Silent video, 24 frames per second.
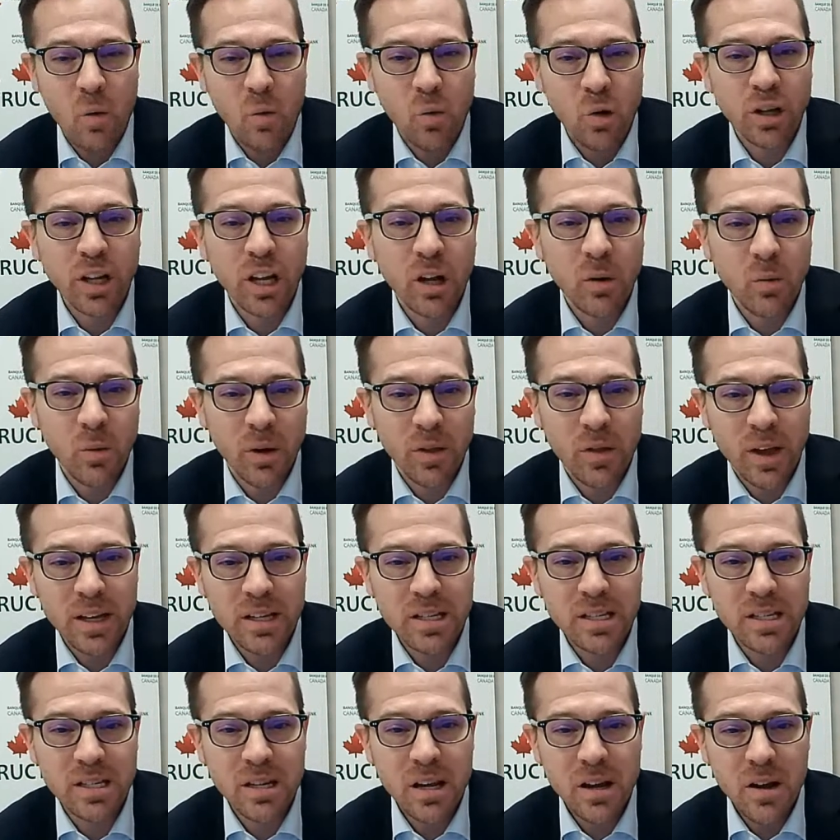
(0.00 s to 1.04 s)
working with
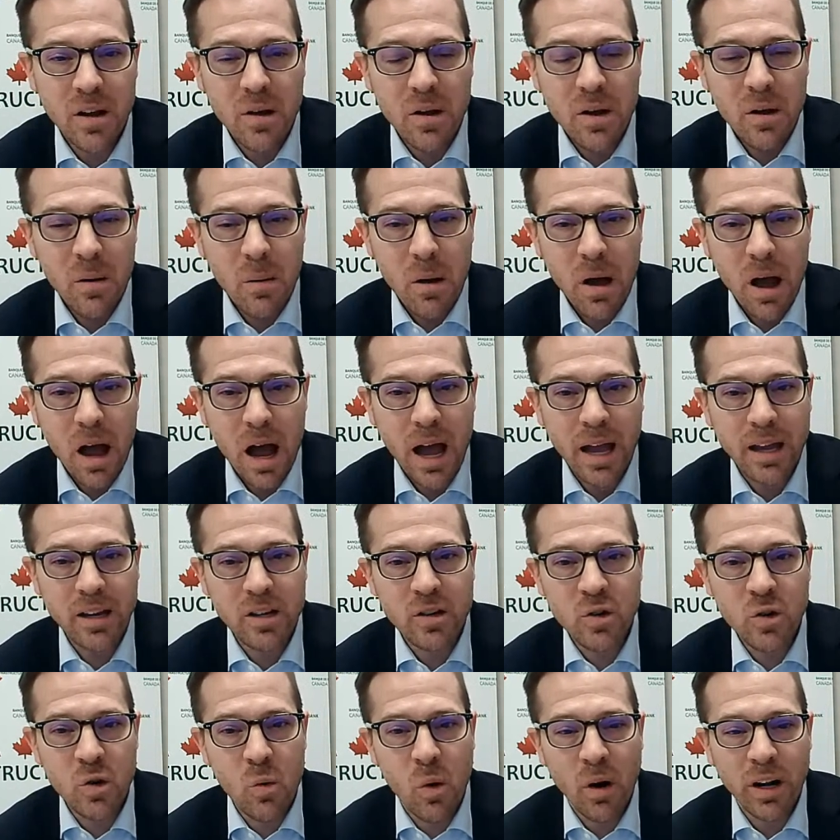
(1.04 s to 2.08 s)
us. I
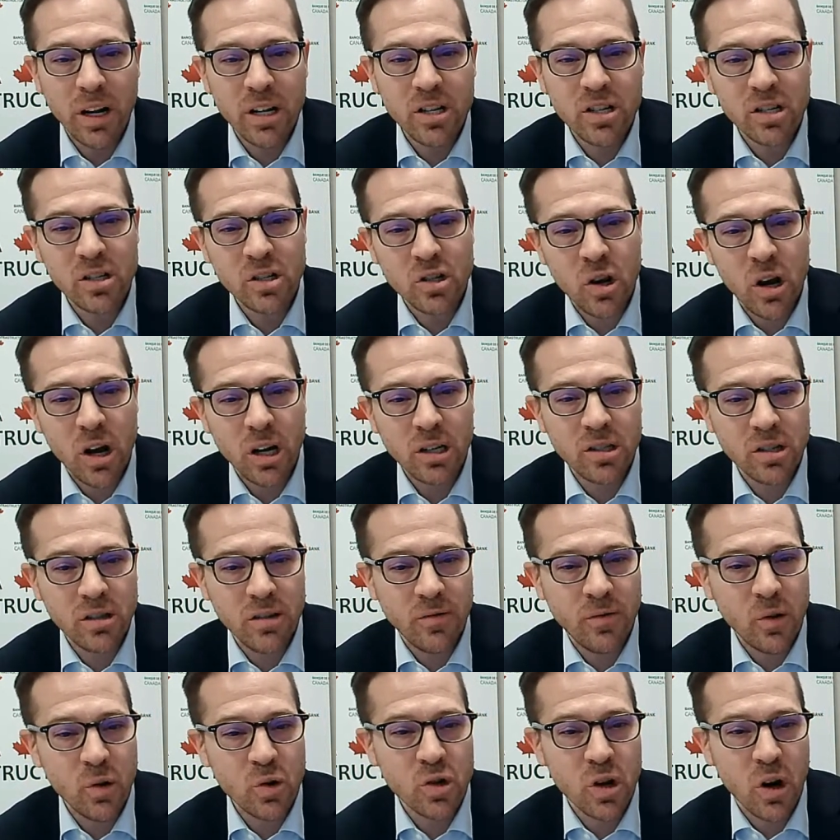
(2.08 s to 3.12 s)
do want to just talk to the
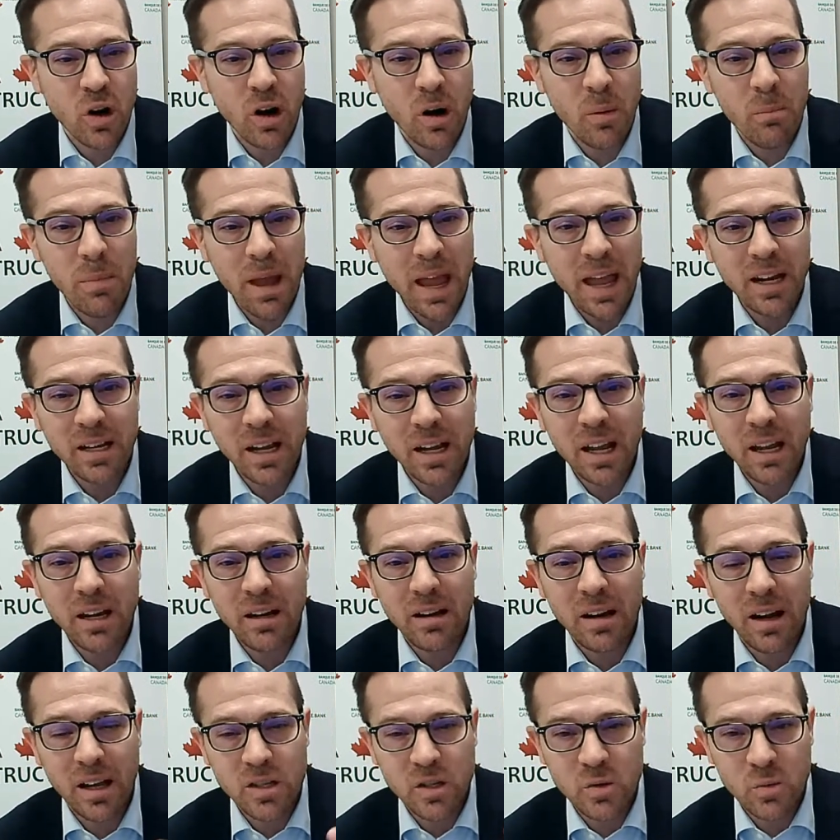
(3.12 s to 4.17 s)
future. Our mandate,
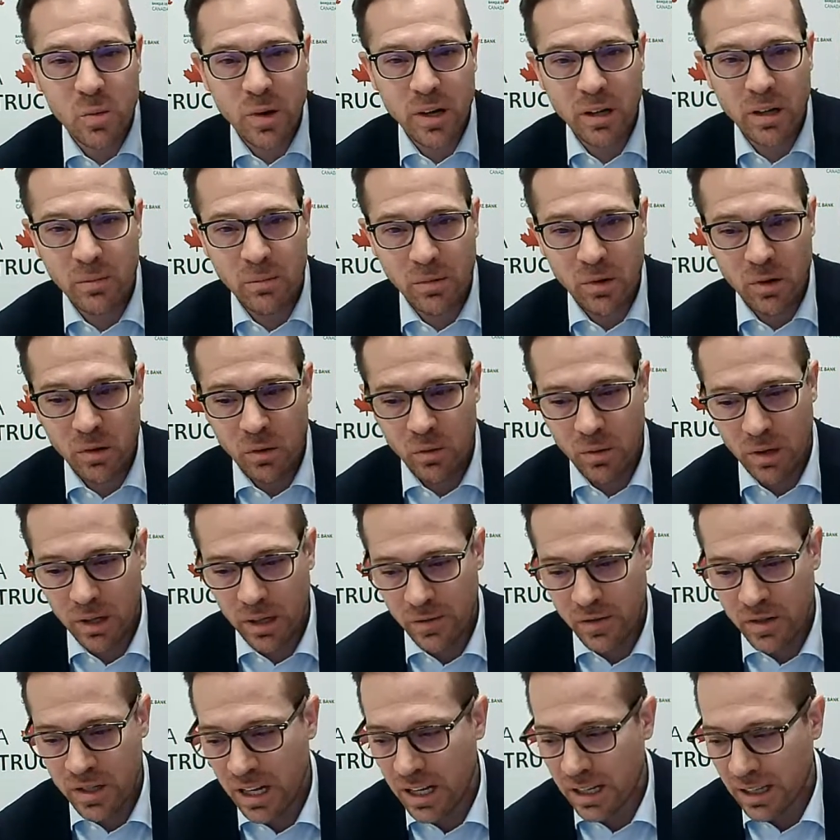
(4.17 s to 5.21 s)
as will, you will
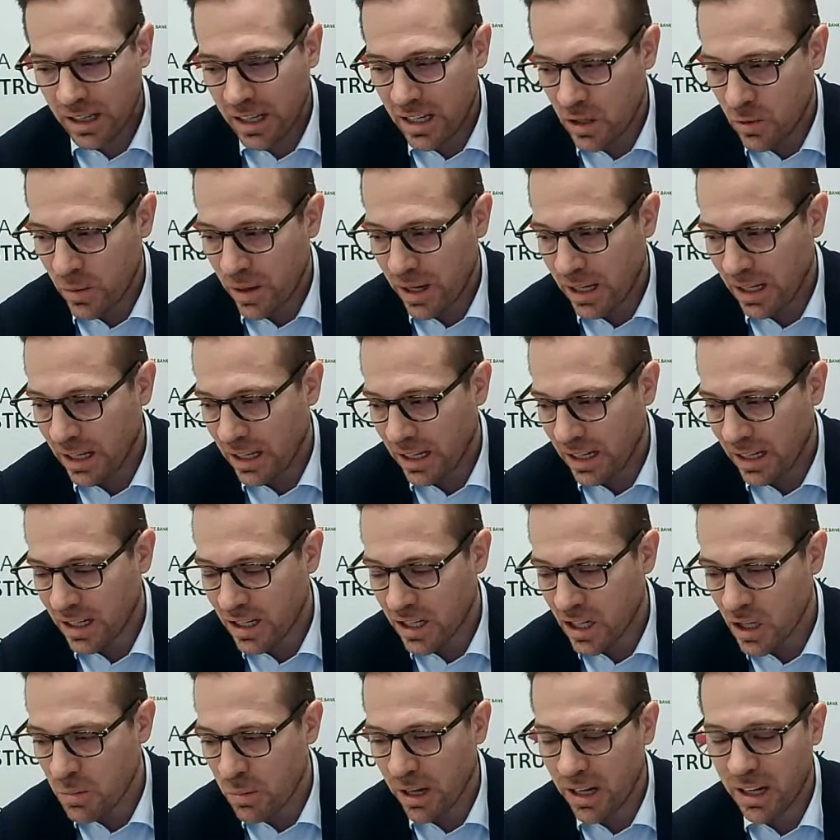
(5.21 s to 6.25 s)
have seen, and Lisa, we can get into
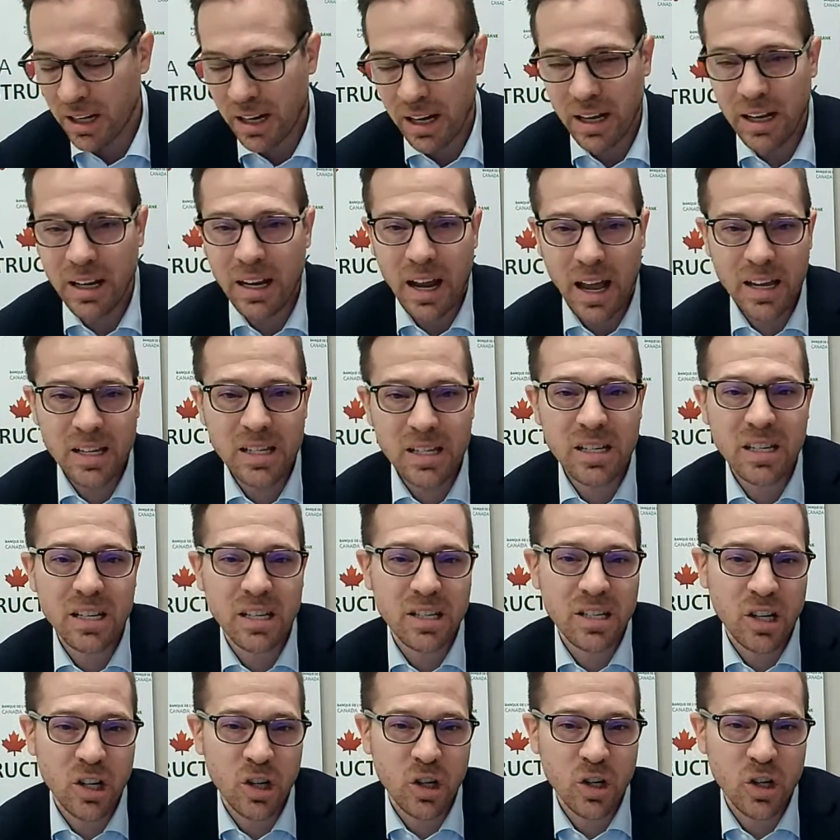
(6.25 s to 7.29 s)
this, but it, it has
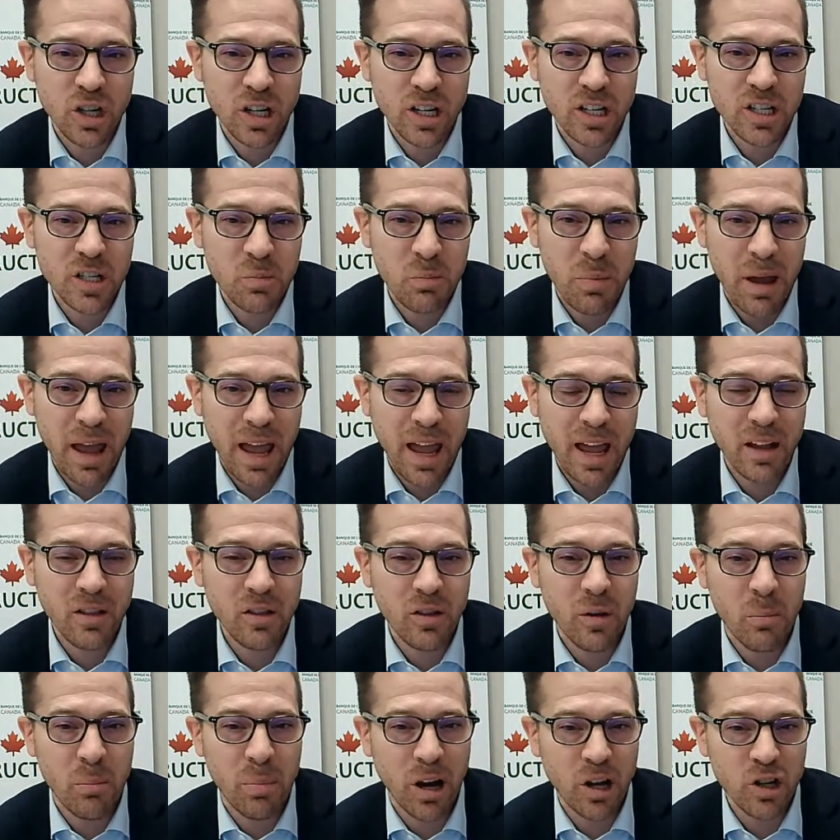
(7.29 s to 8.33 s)
continued to expand.
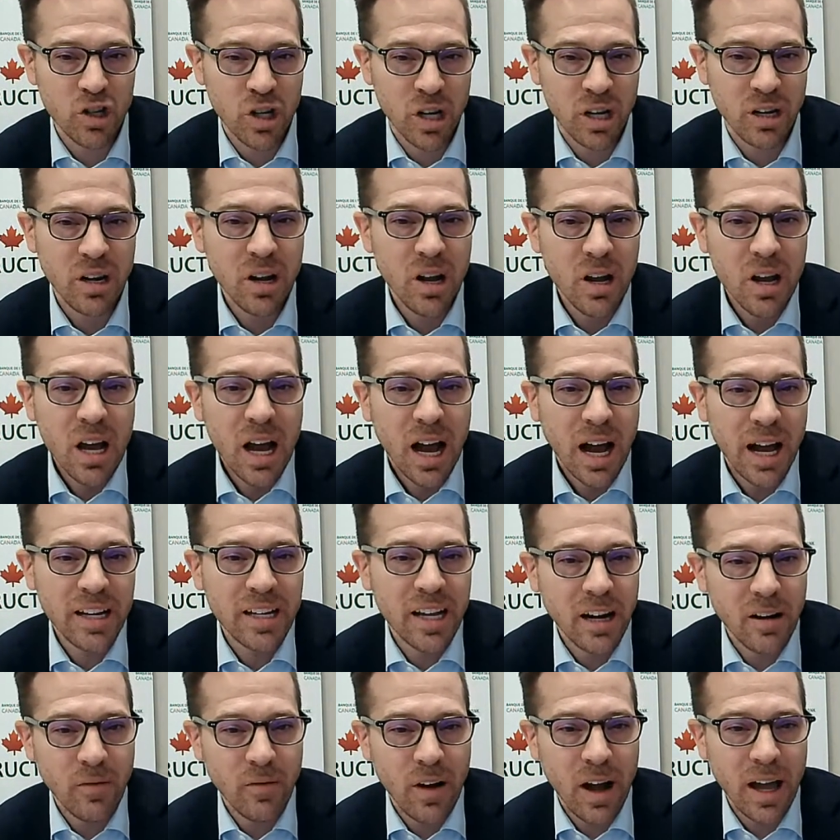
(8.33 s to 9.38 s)
The budget
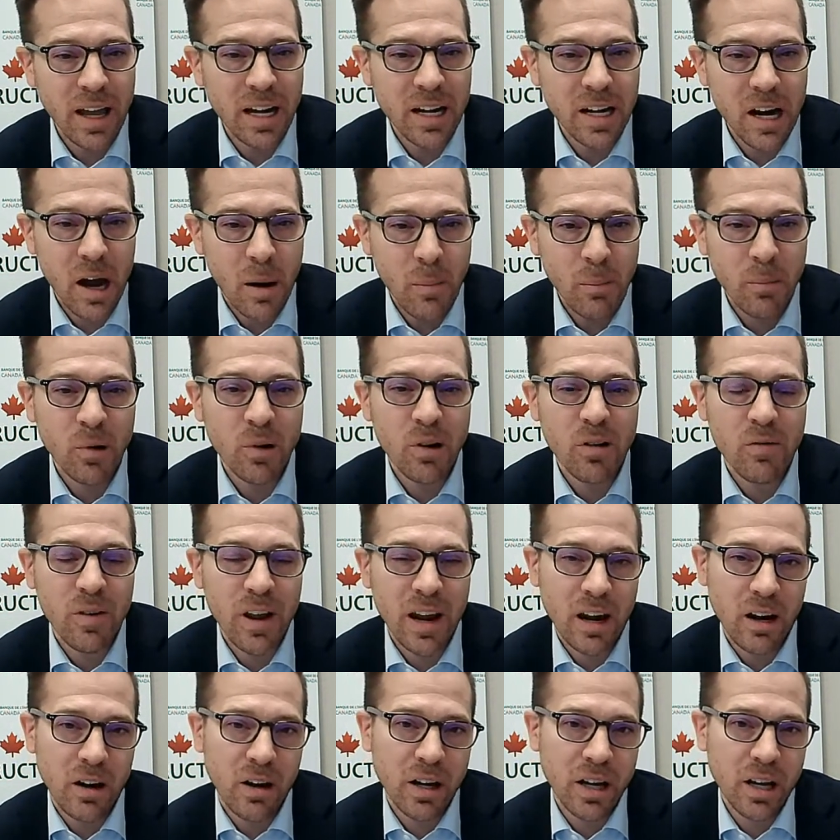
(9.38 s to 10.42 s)
identified a number of
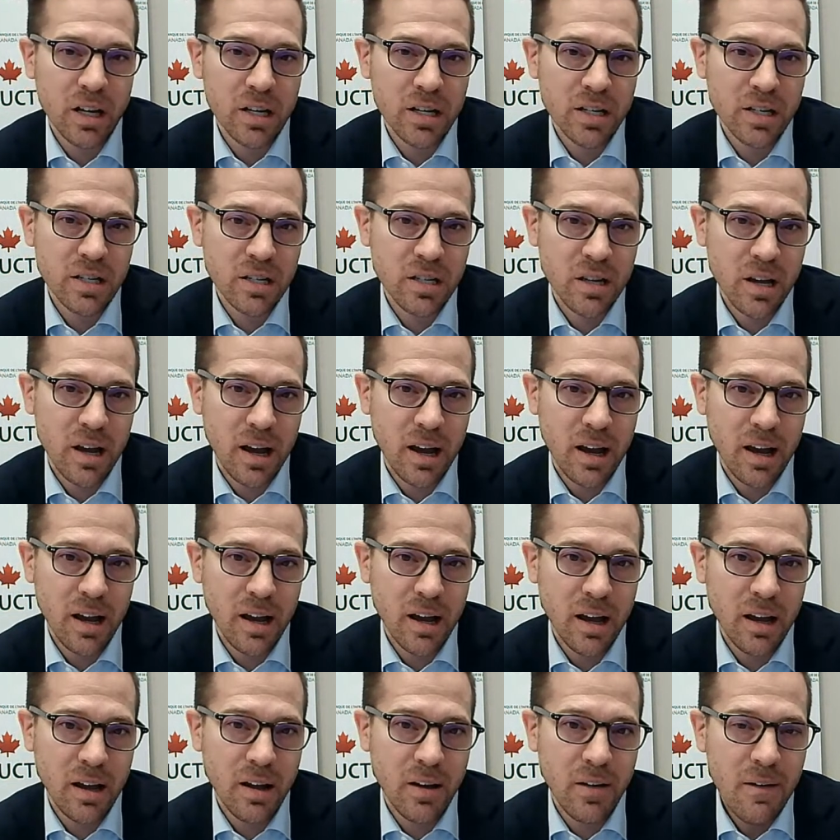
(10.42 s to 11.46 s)
areas
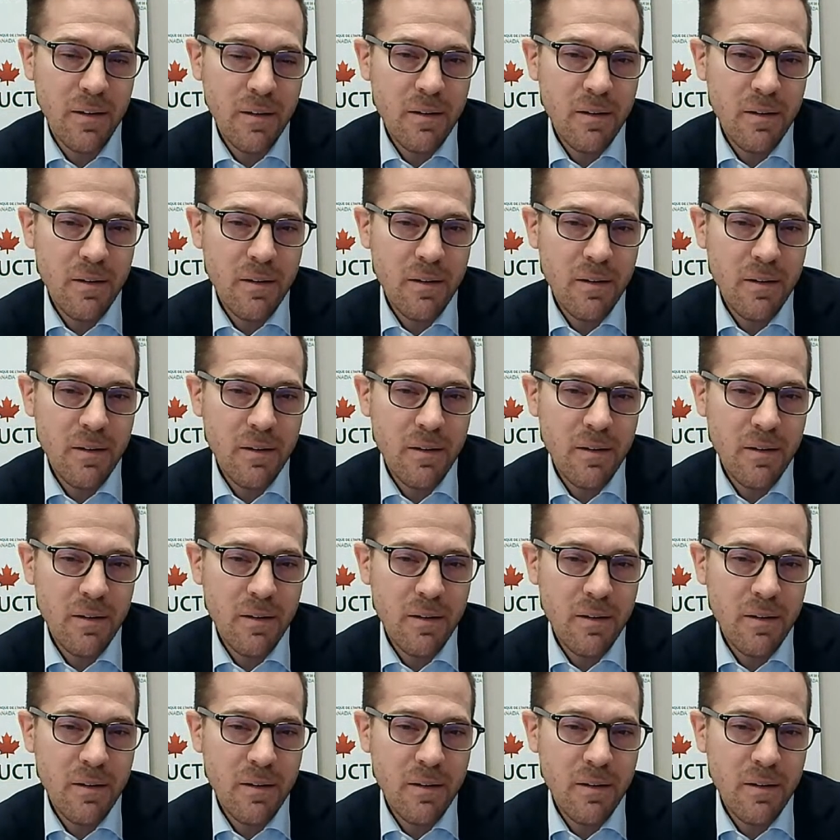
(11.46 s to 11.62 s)
uh,